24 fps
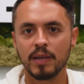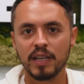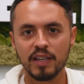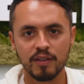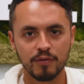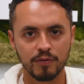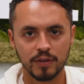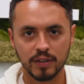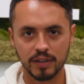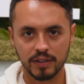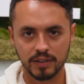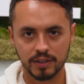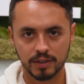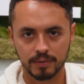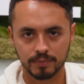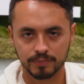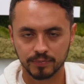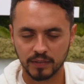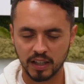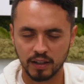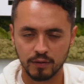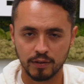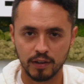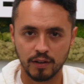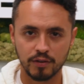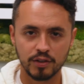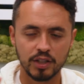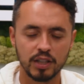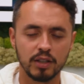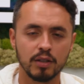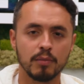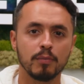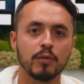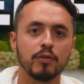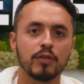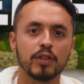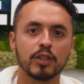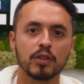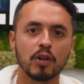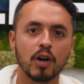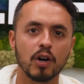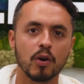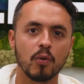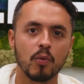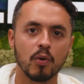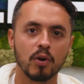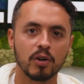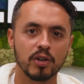PFAS, if you've ever seen the movie
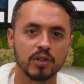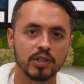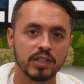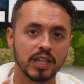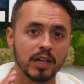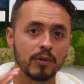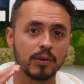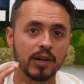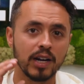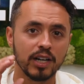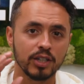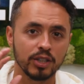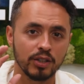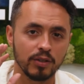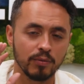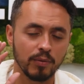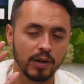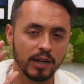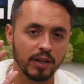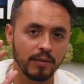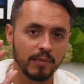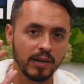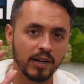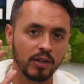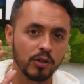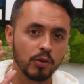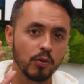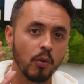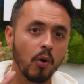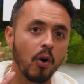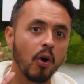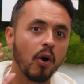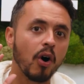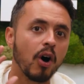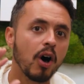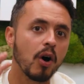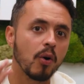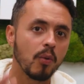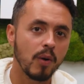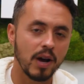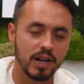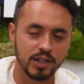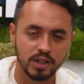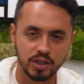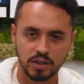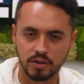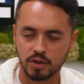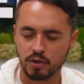Dark Waters, I would actually recommend you all
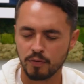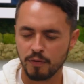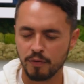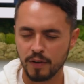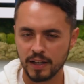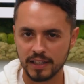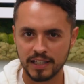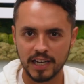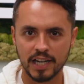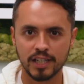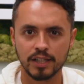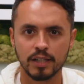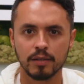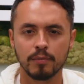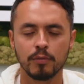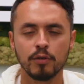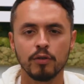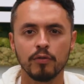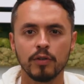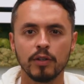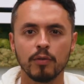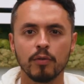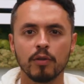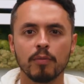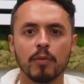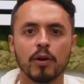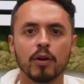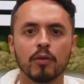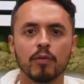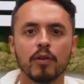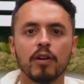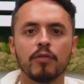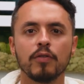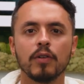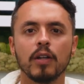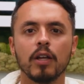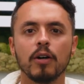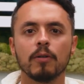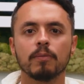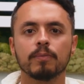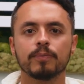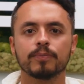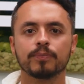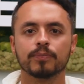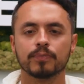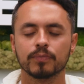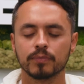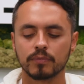watch. It's a fantastic movie with Mark Ruffalo.
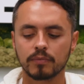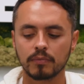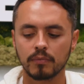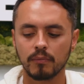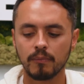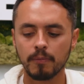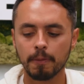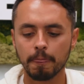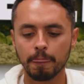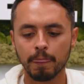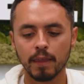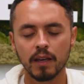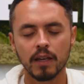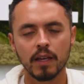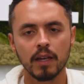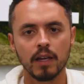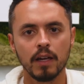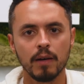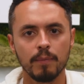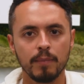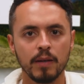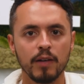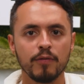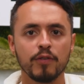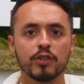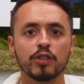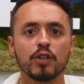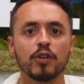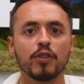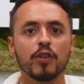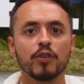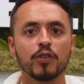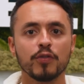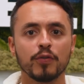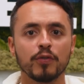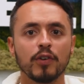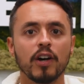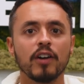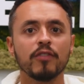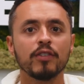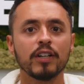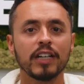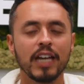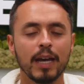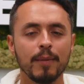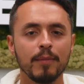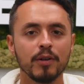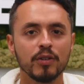PFAS are those
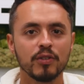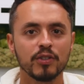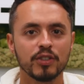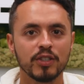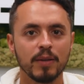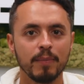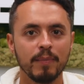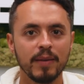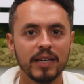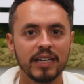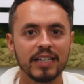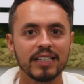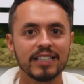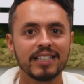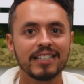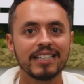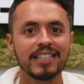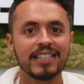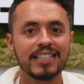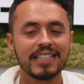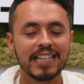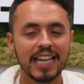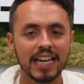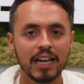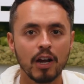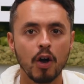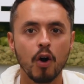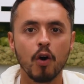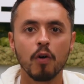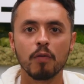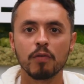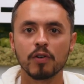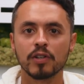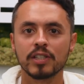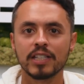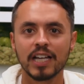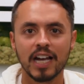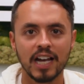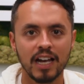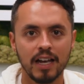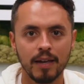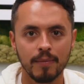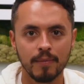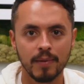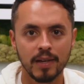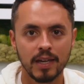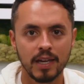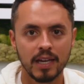forever chemicals that make us sick over
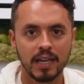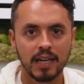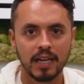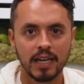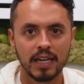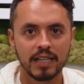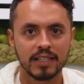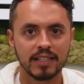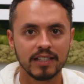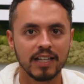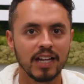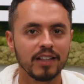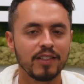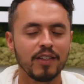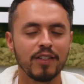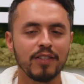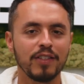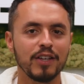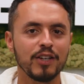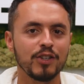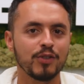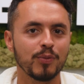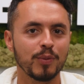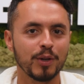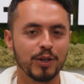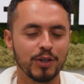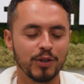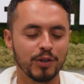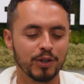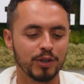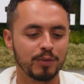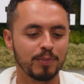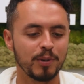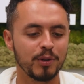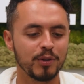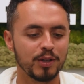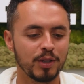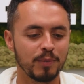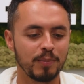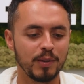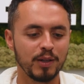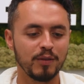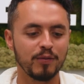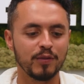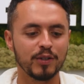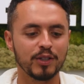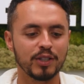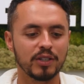time. It's not the things where you're exposed to
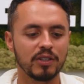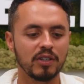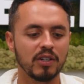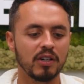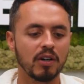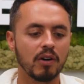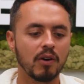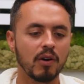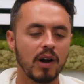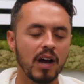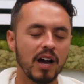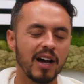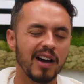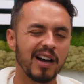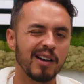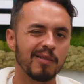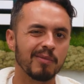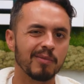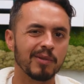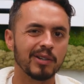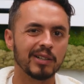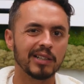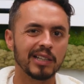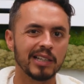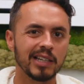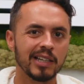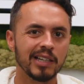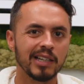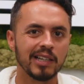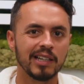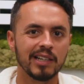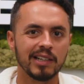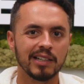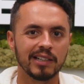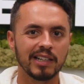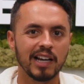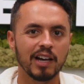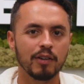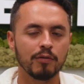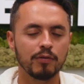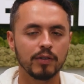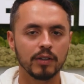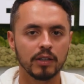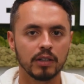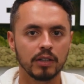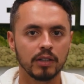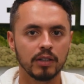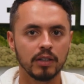PFAS and you go, ah, I'm really not
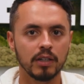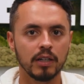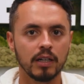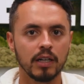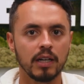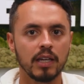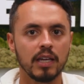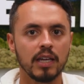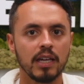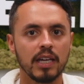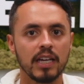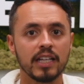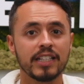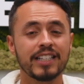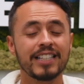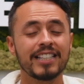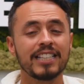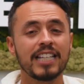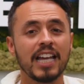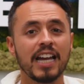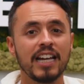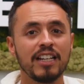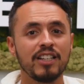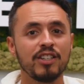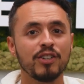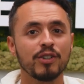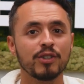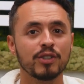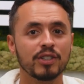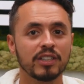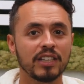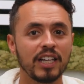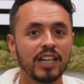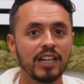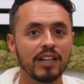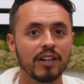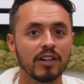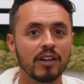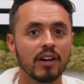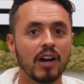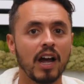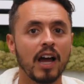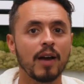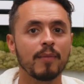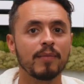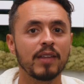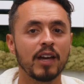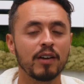feeling good. It's 10 years later,
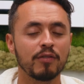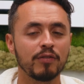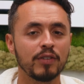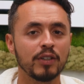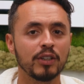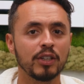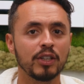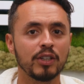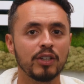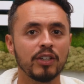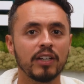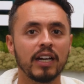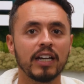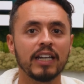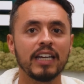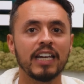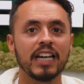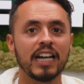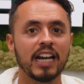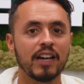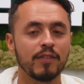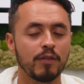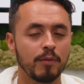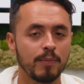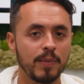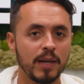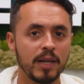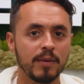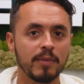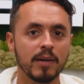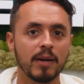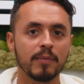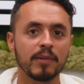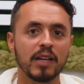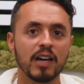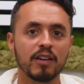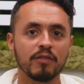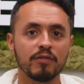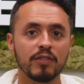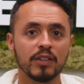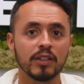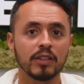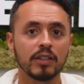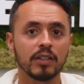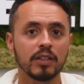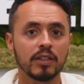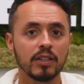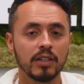I'm not feeling good. I can't have a baby. I'm not
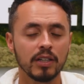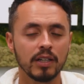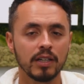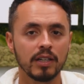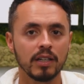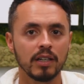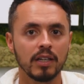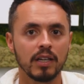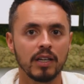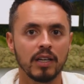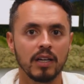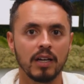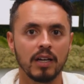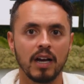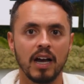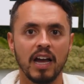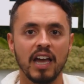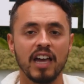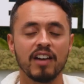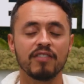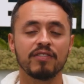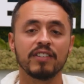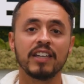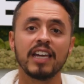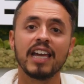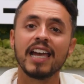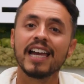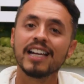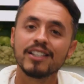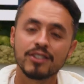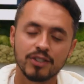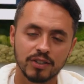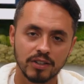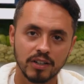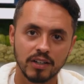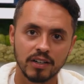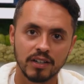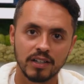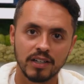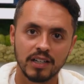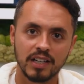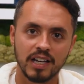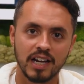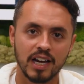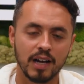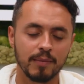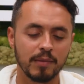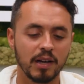feeling good. I have cancer.
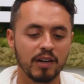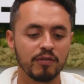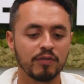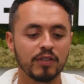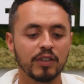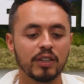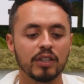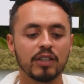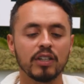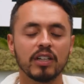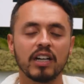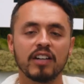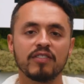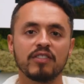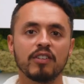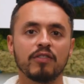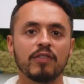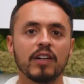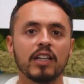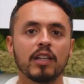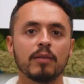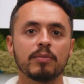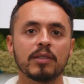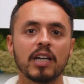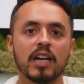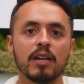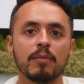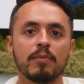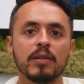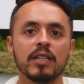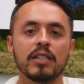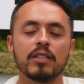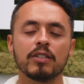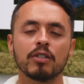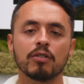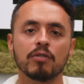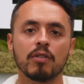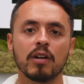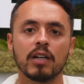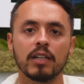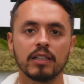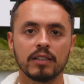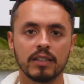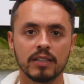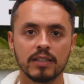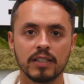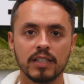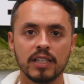I'm not feeling good. I've developed diabetes and
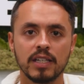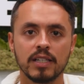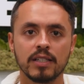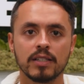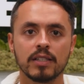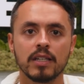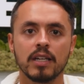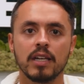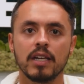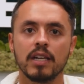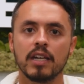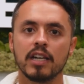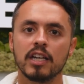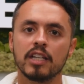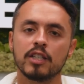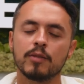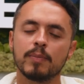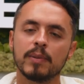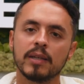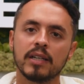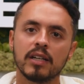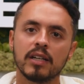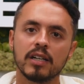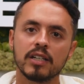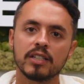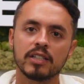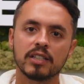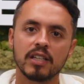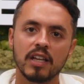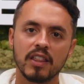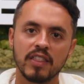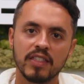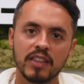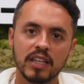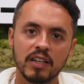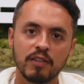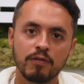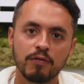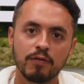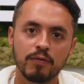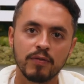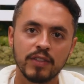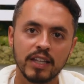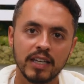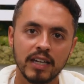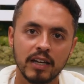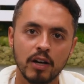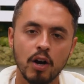chronic disease. It's because the,
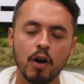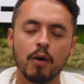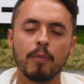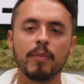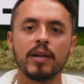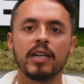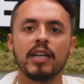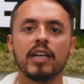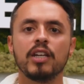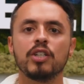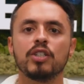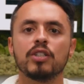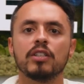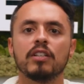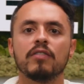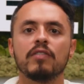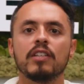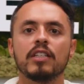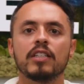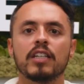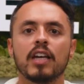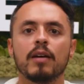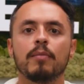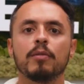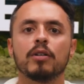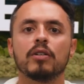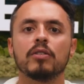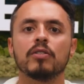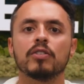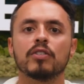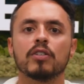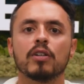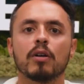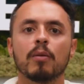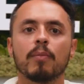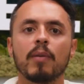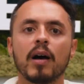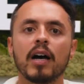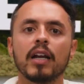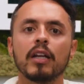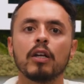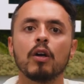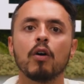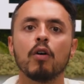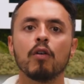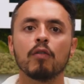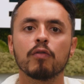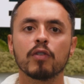the culmination of these chemicals in our
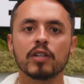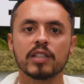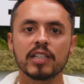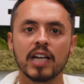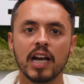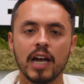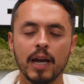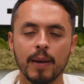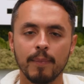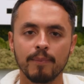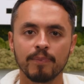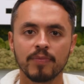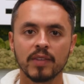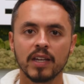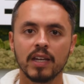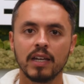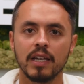body over time.